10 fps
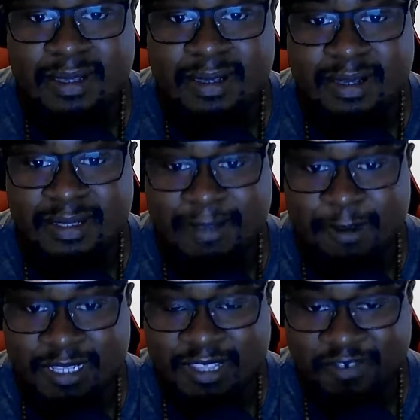Then
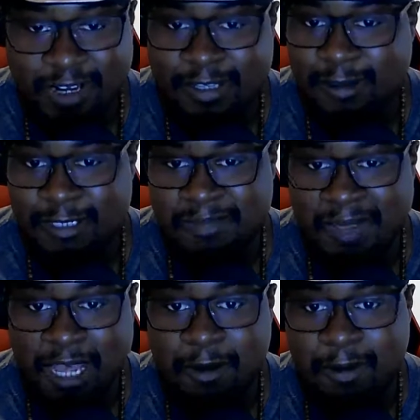one of the fighter goes,
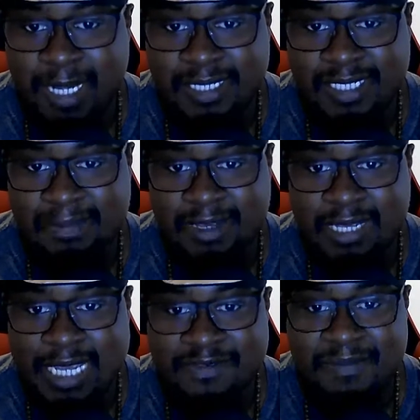Bao Huang, Sama,
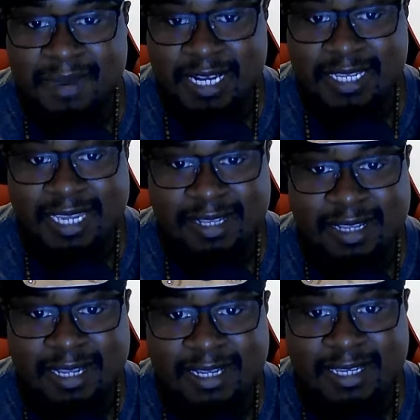everybody can
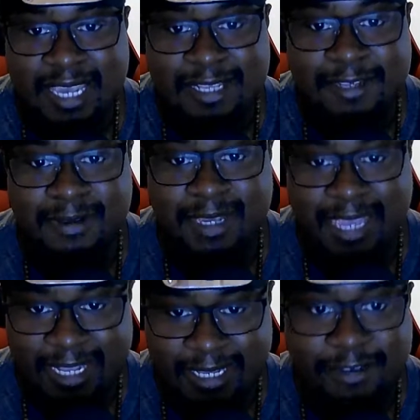uh, can you
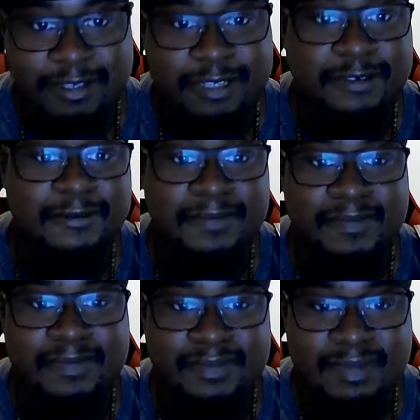can hear you.
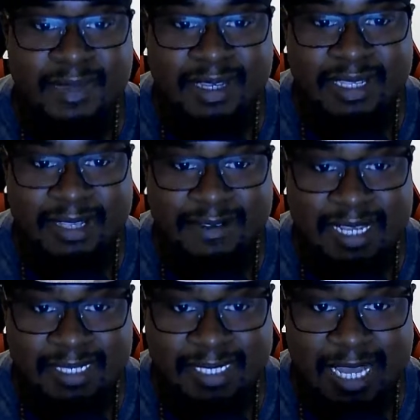Then we got
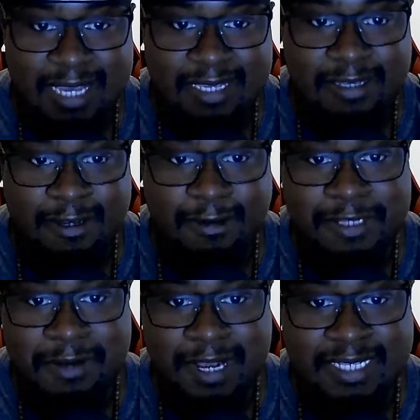Sasaki, oh
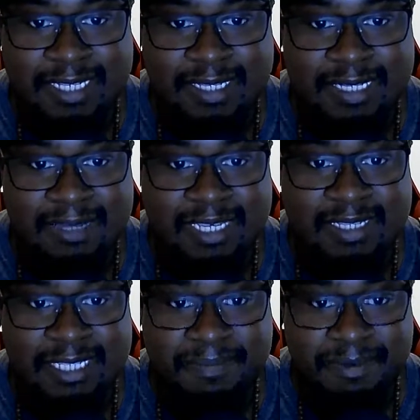no, I didn't mean
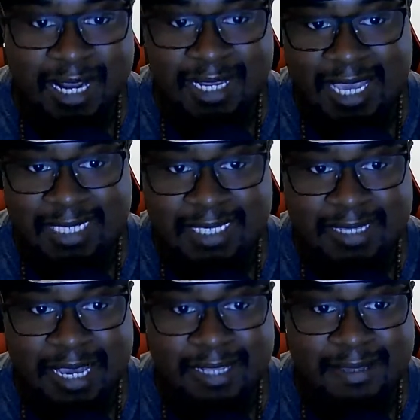to broadcast
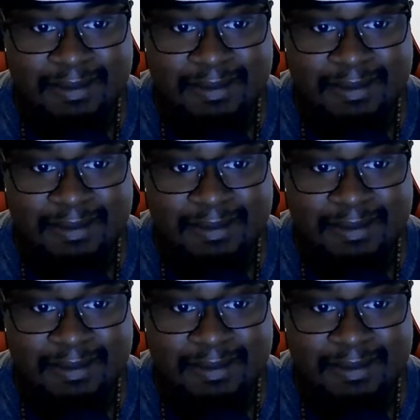that